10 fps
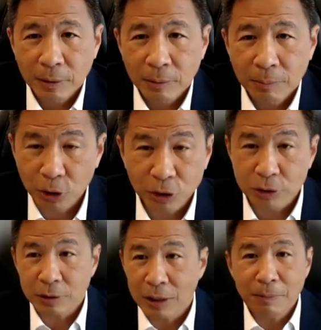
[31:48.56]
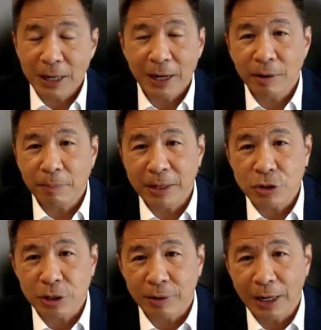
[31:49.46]
Because I'm the hiring
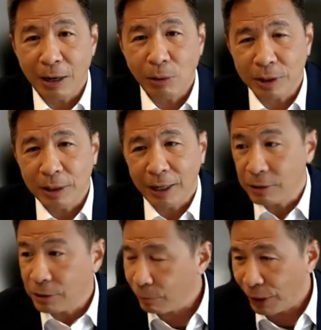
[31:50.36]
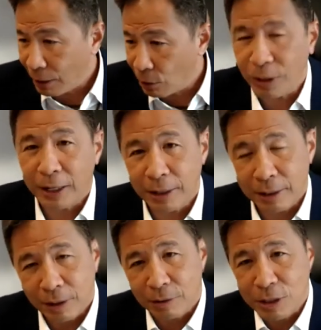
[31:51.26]
manager, right? When I look at
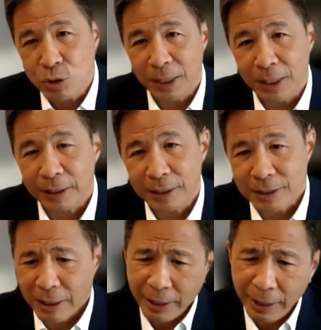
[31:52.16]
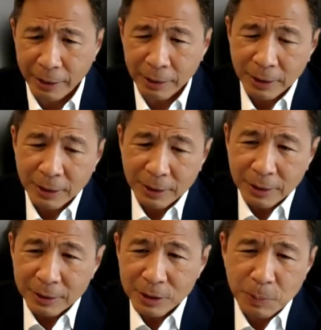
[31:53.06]
a resume like this, I'm like, hey,
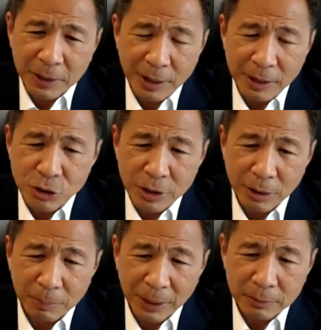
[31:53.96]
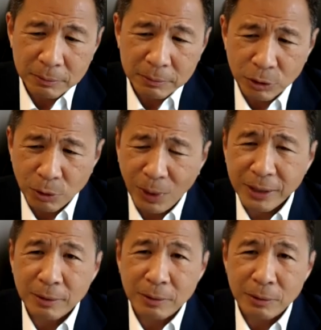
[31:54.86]
this person engineer, but you know what?
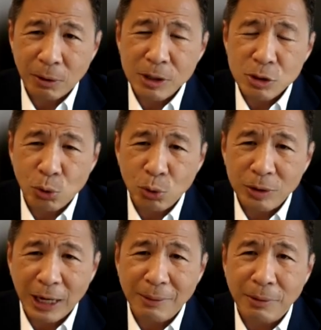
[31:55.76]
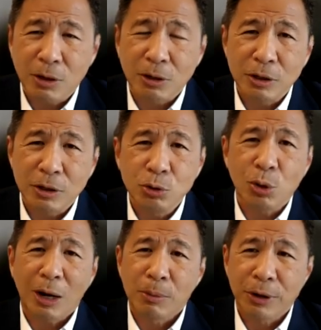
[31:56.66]
On his own time, he continued to
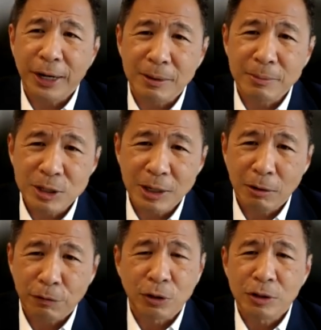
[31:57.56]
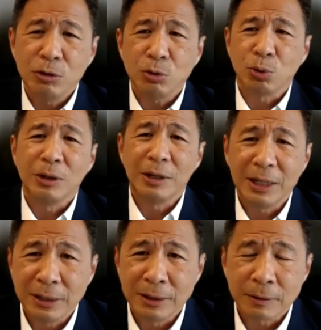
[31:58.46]
upgrade himself, continued to
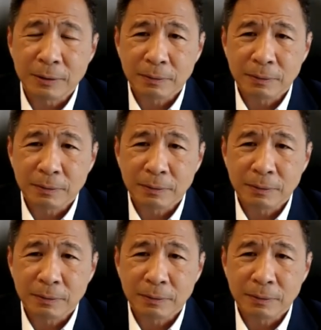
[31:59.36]
learn,